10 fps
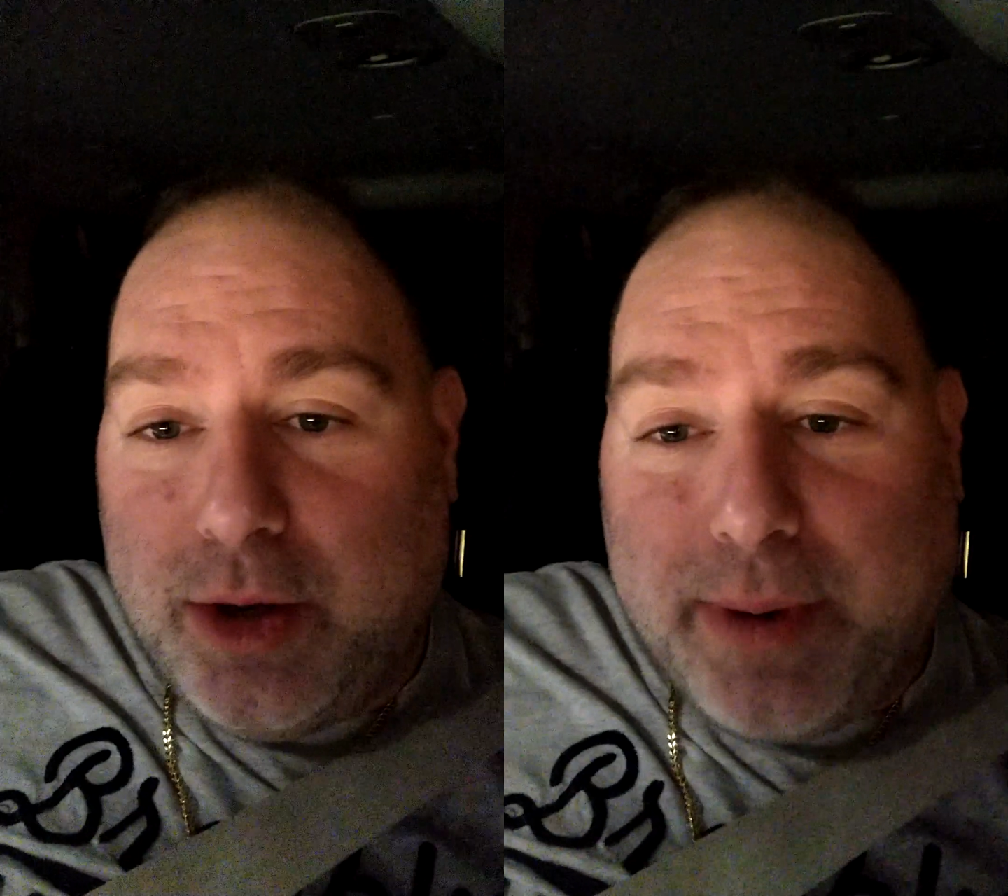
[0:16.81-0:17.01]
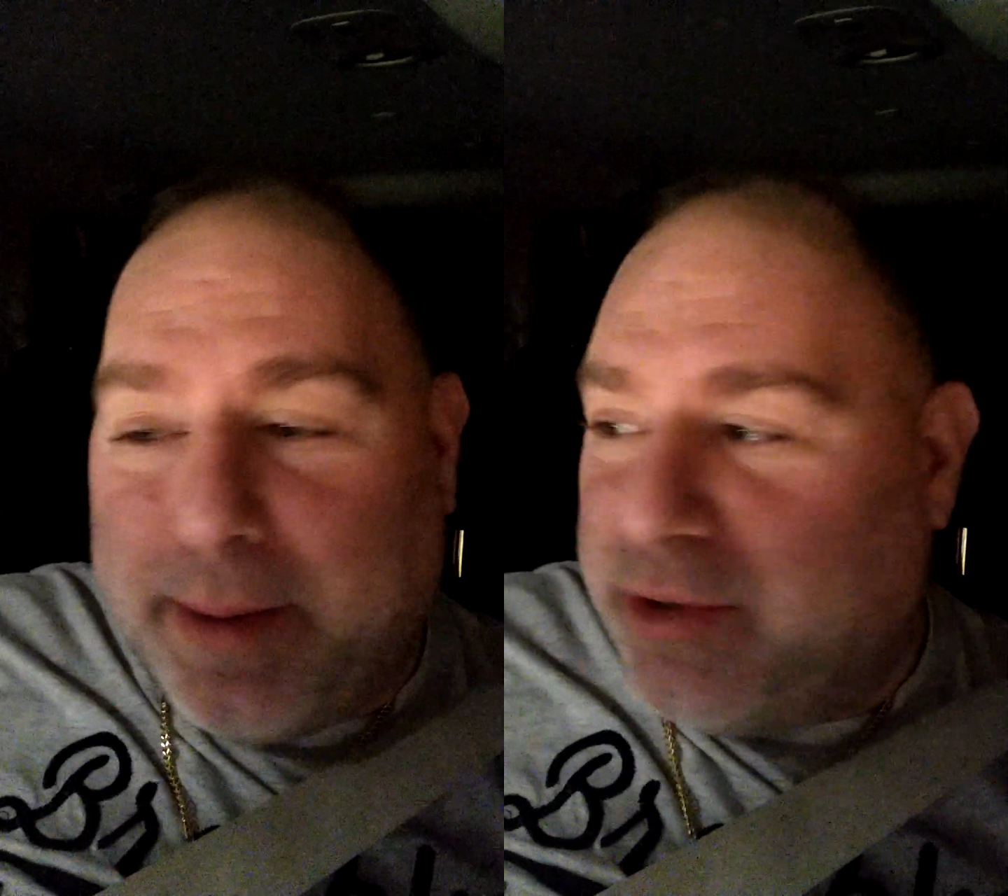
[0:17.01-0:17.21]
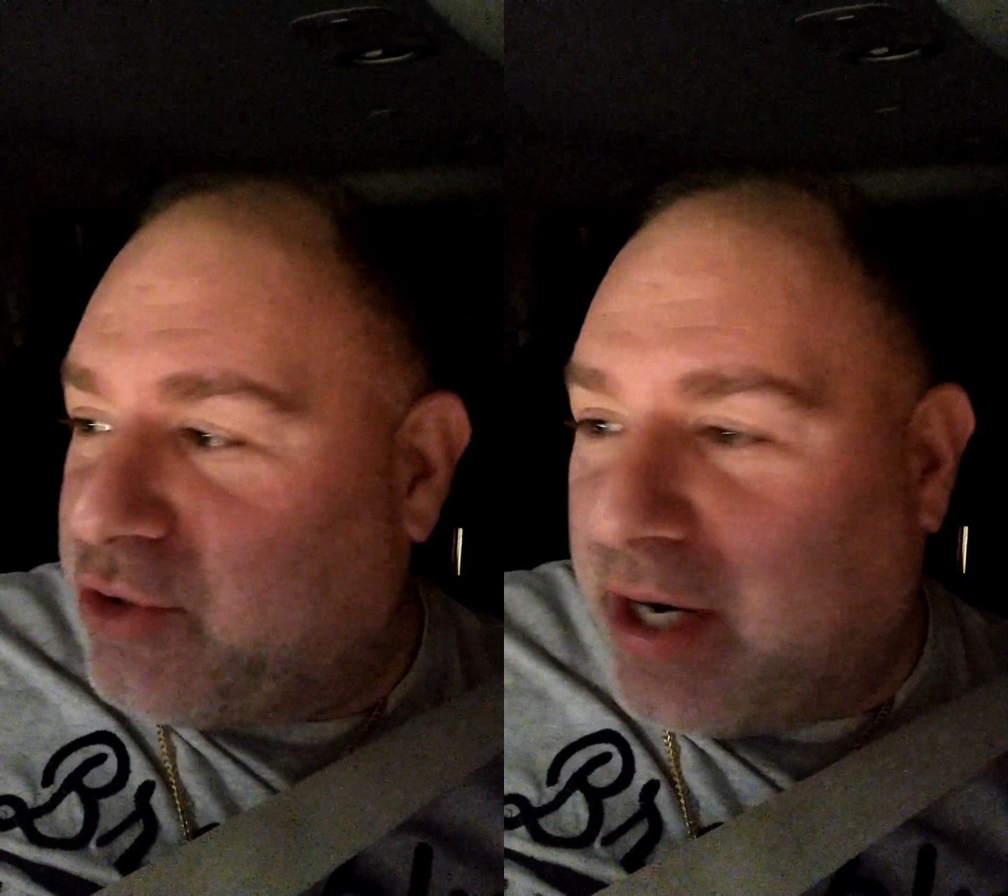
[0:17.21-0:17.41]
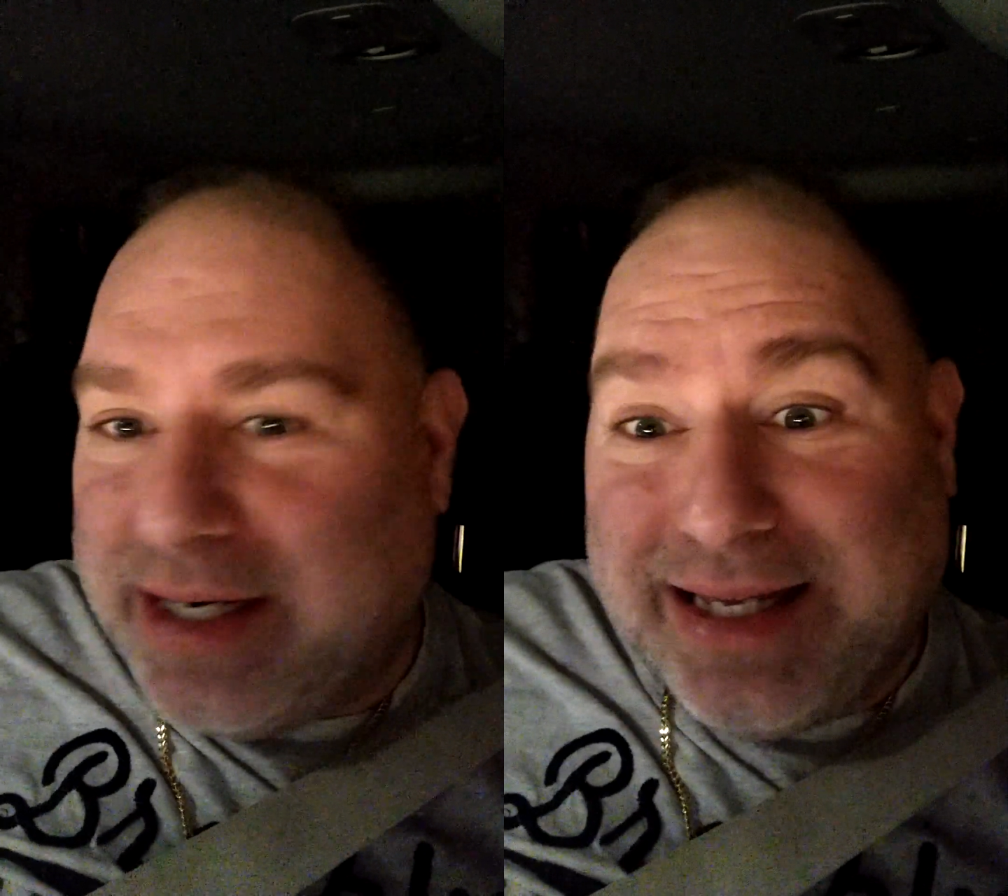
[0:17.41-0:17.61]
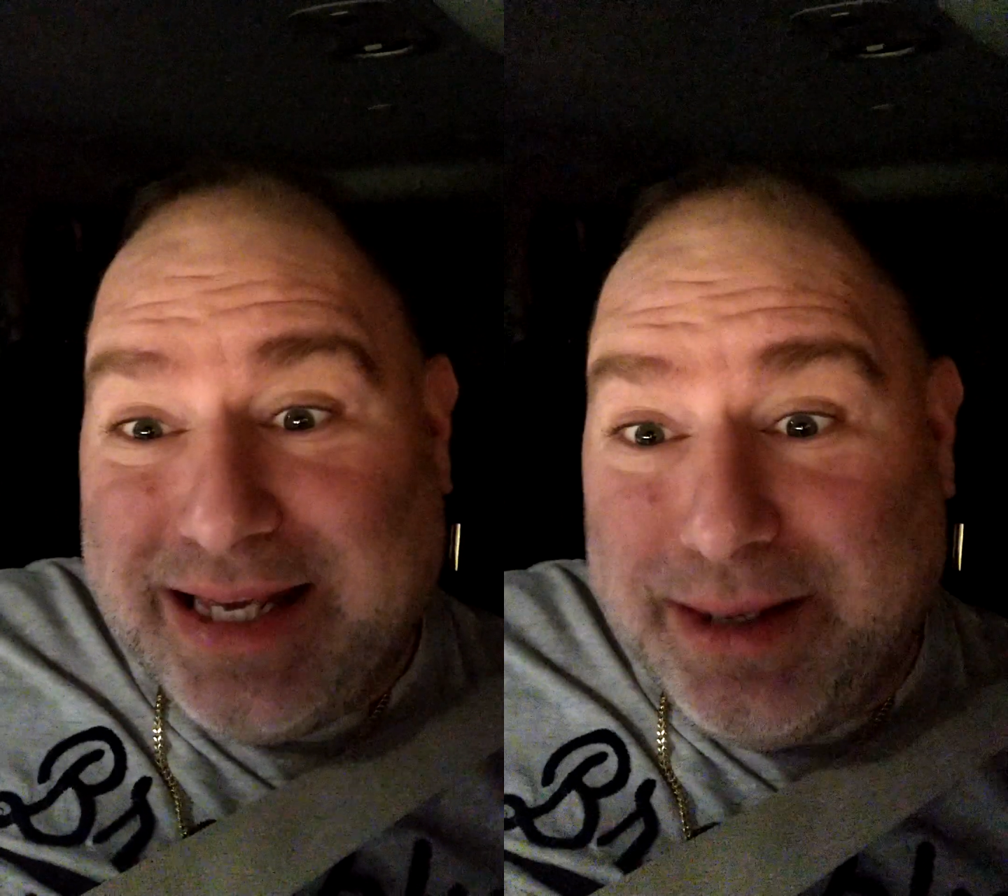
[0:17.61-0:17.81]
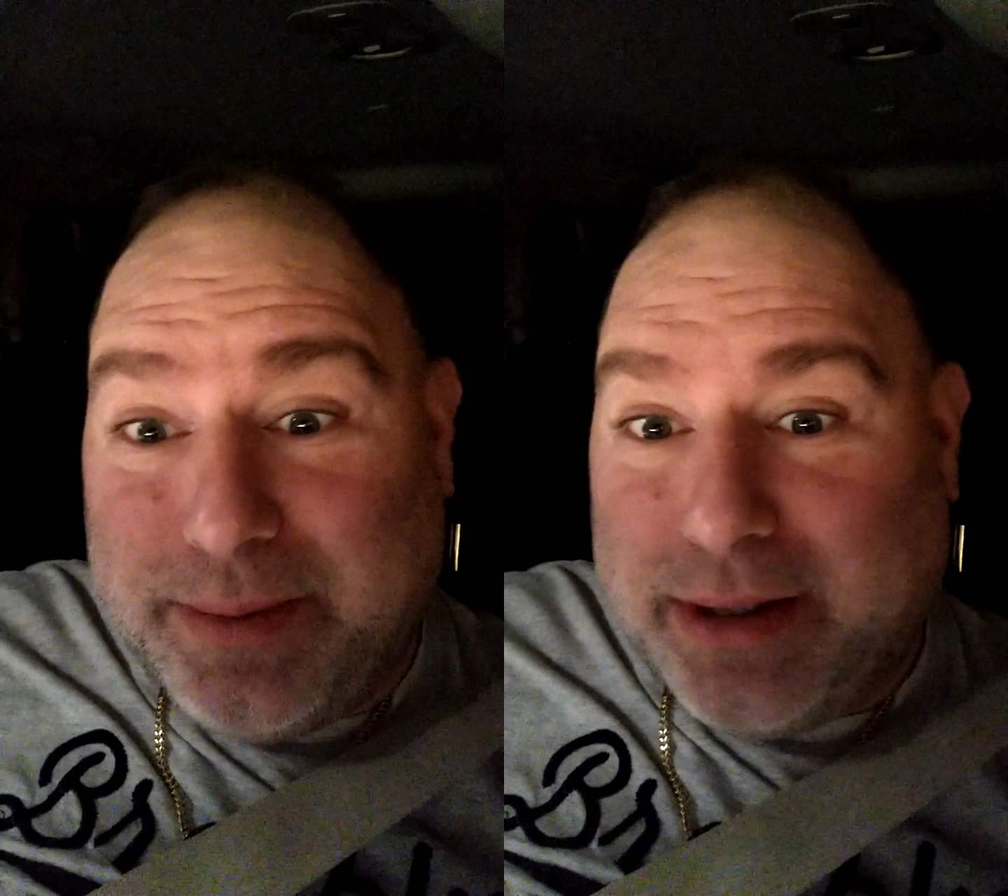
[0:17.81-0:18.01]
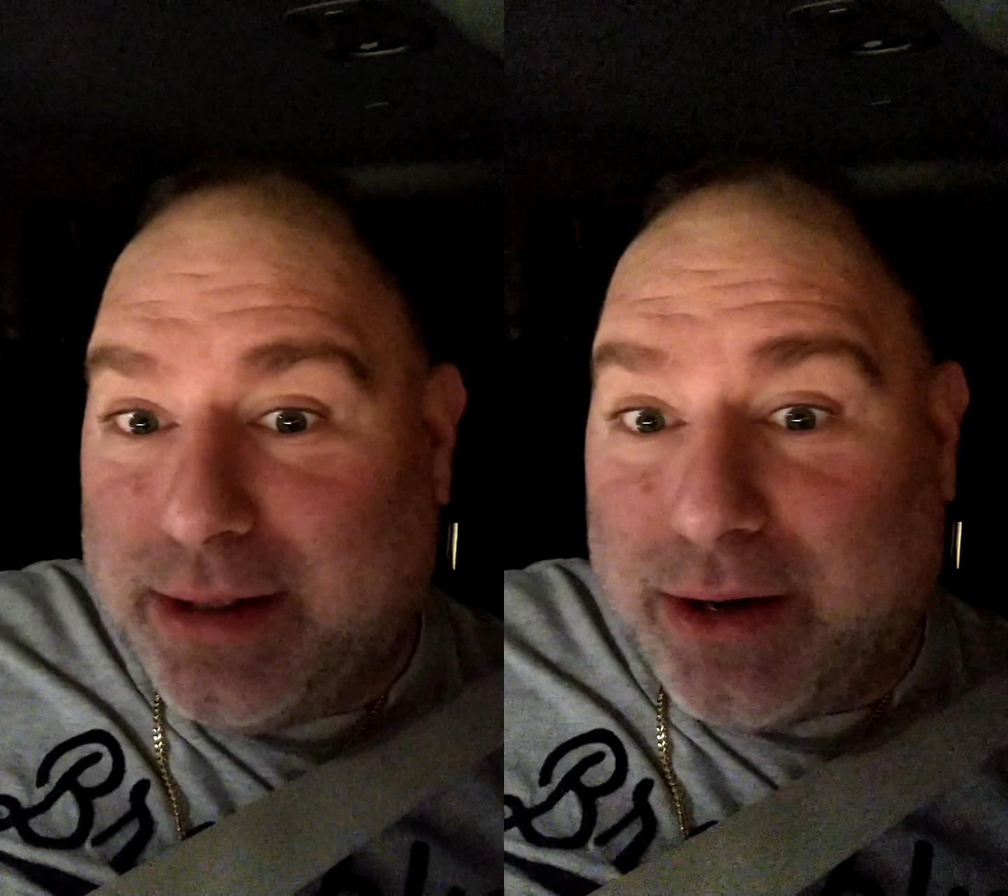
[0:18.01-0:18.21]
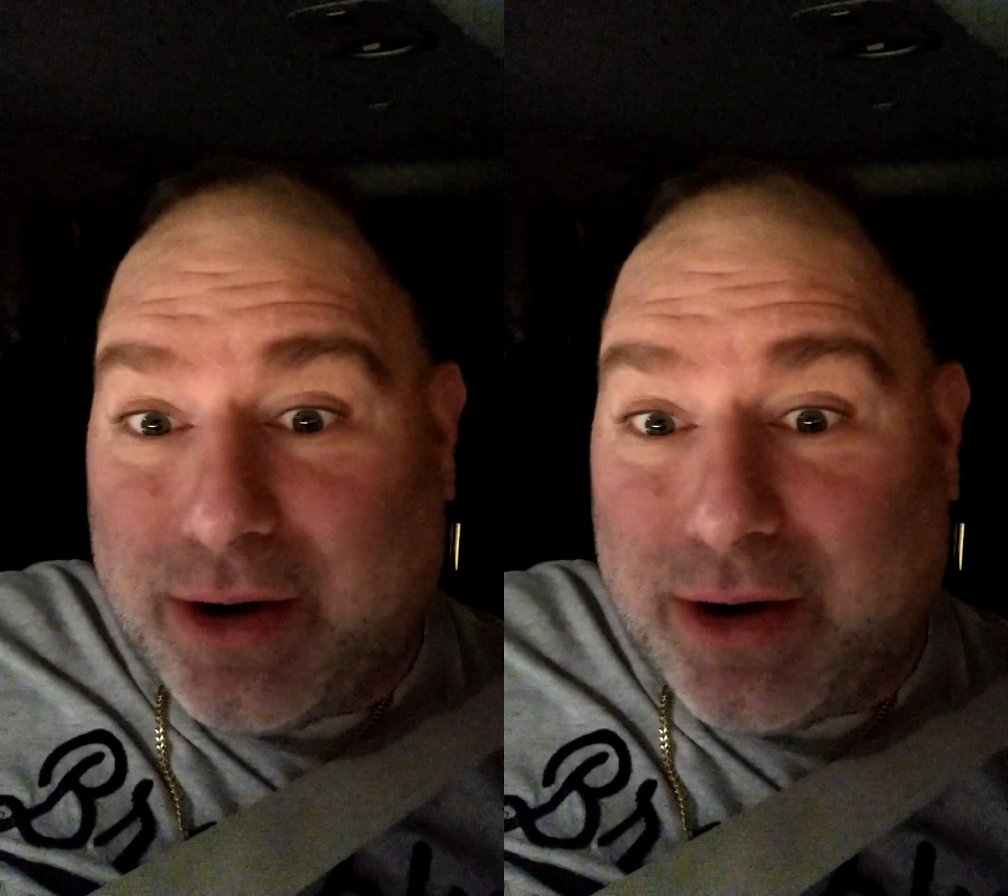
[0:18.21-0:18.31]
No, but I've been trying to keep it